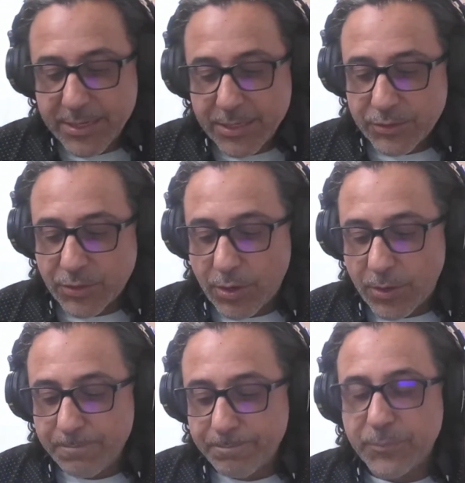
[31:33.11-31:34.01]

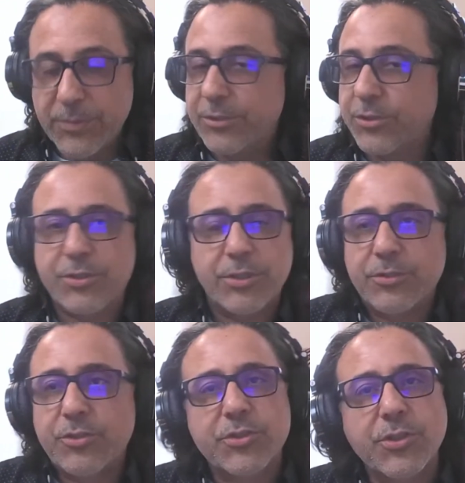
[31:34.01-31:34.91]
So just
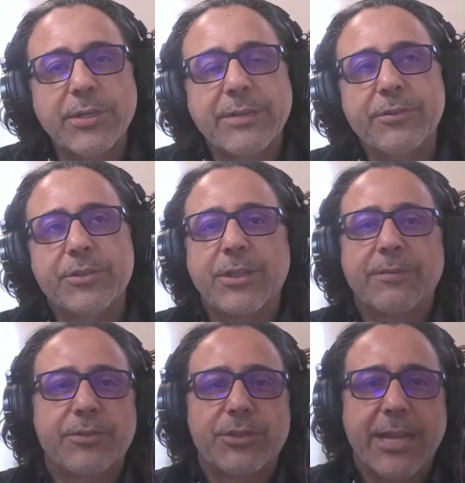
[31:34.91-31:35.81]
don't leave your stuff
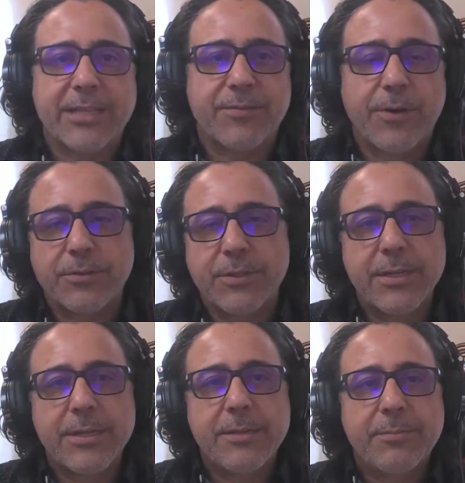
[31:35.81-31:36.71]
to chance, folks,
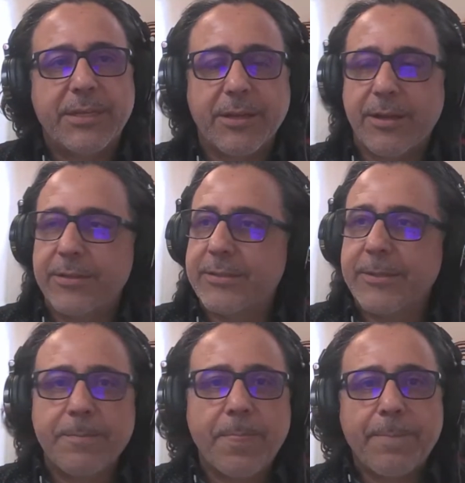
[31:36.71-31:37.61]
because
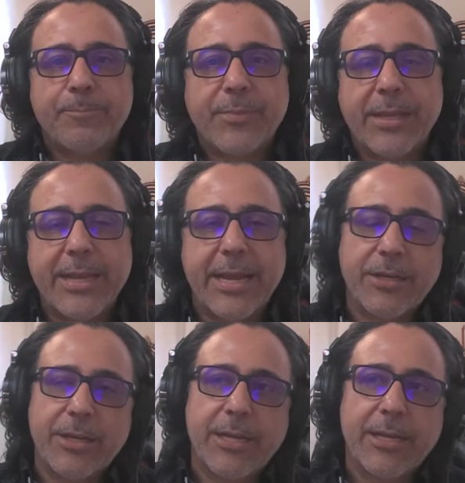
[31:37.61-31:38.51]

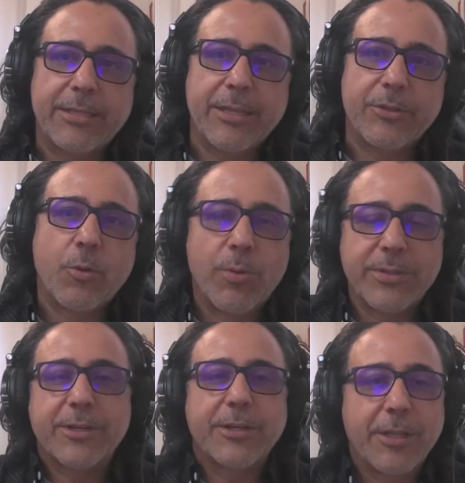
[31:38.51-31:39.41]
again, the ones
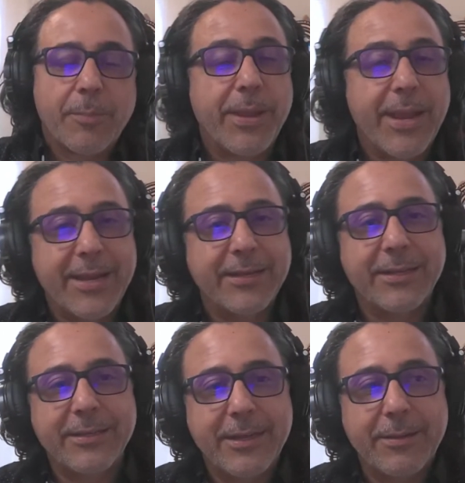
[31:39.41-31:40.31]
that are going to end
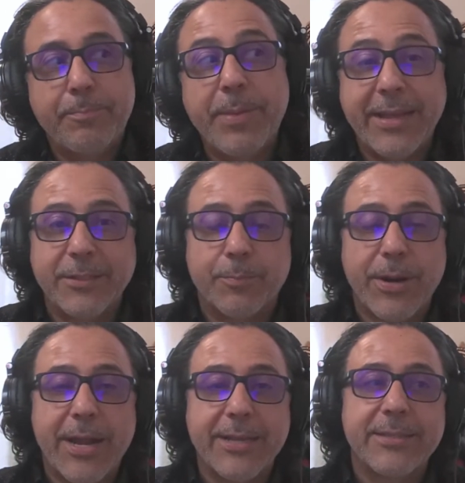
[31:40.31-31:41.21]
up paying the
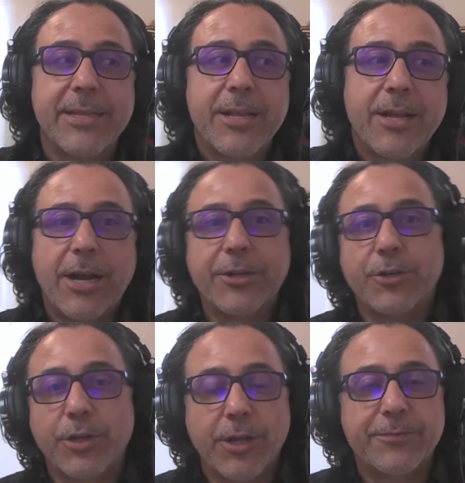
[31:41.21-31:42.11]
price are
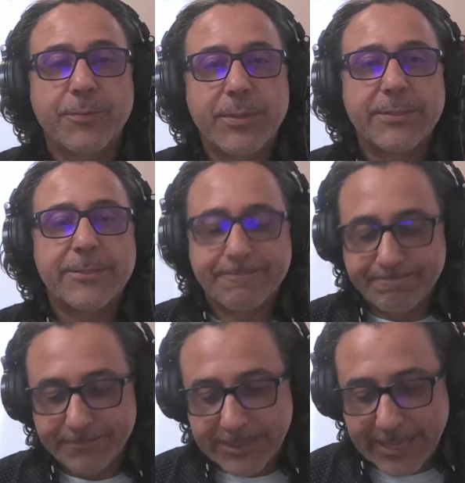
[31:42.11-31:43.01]
your loved ones.
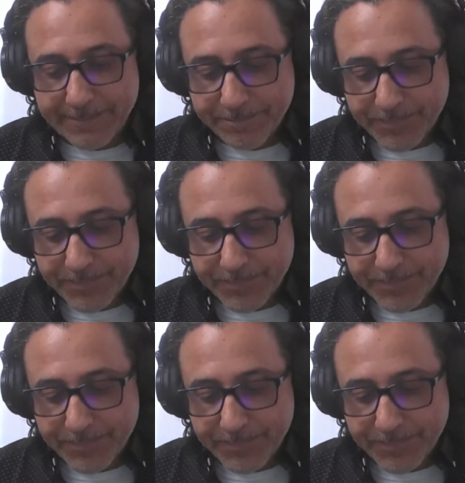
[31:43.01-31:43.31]
Okay.